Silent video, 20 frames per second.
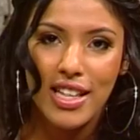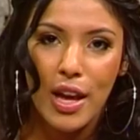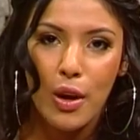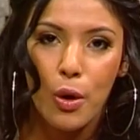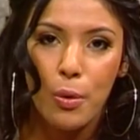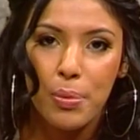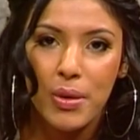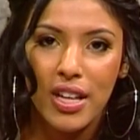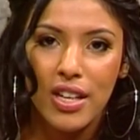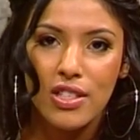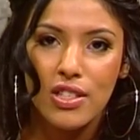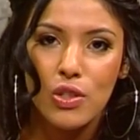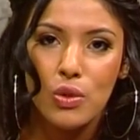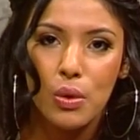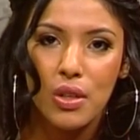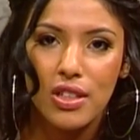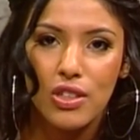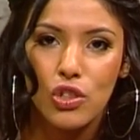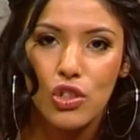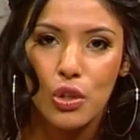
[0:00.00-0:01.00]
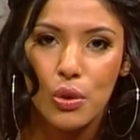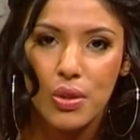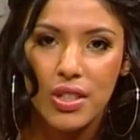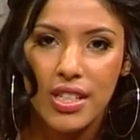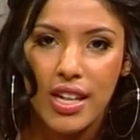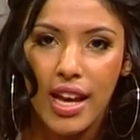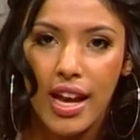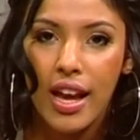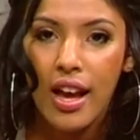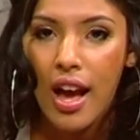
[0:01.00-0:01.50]
I hope you guys enjoyed the show
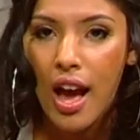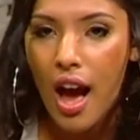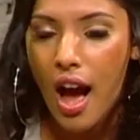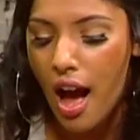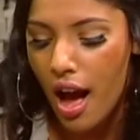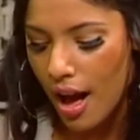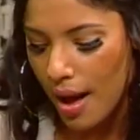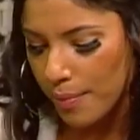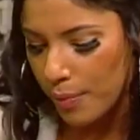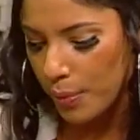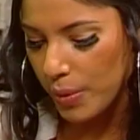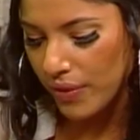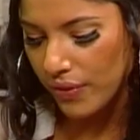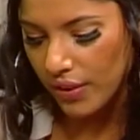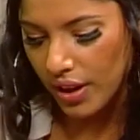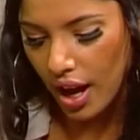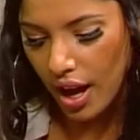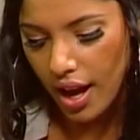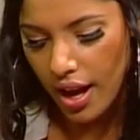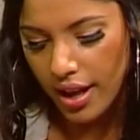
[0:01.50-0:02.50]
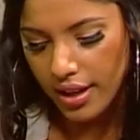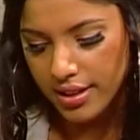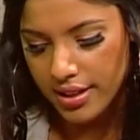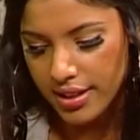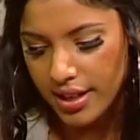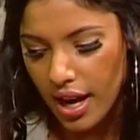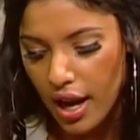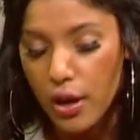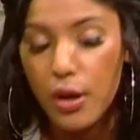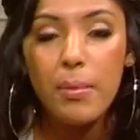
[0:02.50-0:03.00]
today. Um, we've got
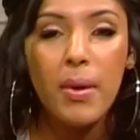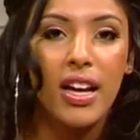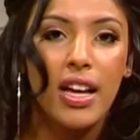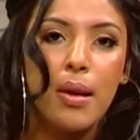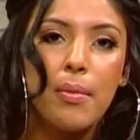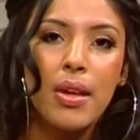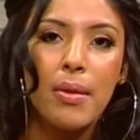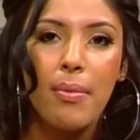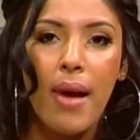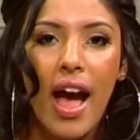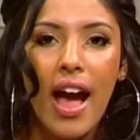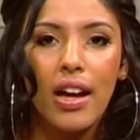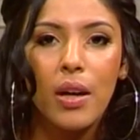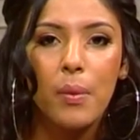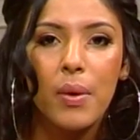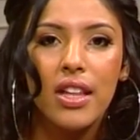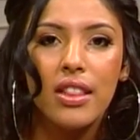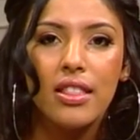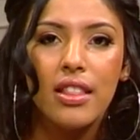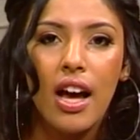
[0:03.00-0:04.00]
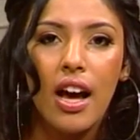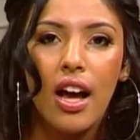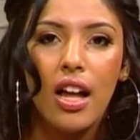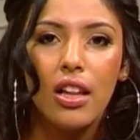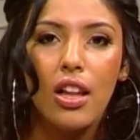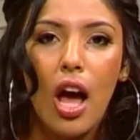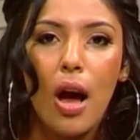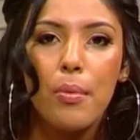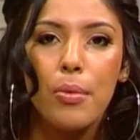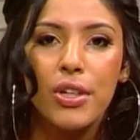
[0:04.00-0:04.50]
uh, Huma coming back with a
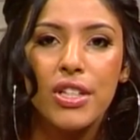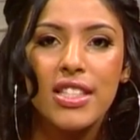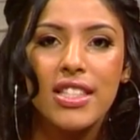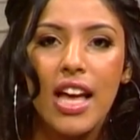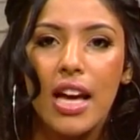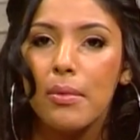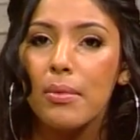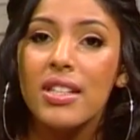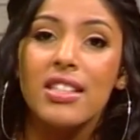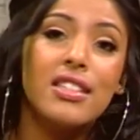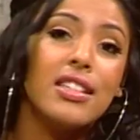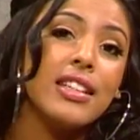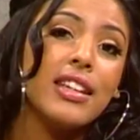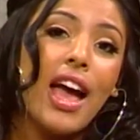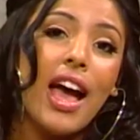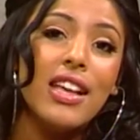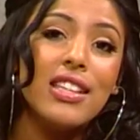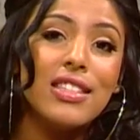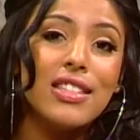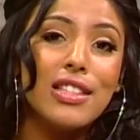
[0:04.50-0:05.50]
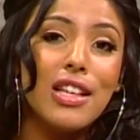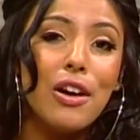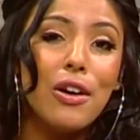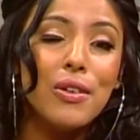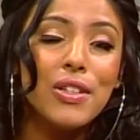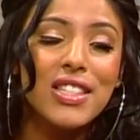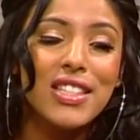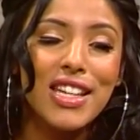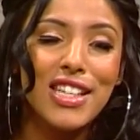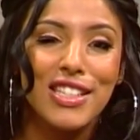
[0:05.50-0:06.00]
lot more segments and guests, so
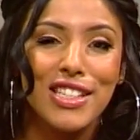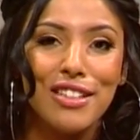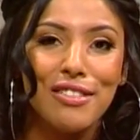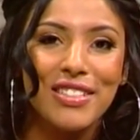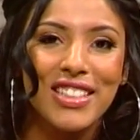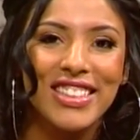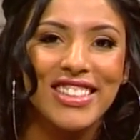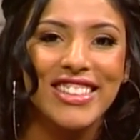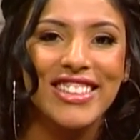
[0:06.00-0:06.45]
stay tuned.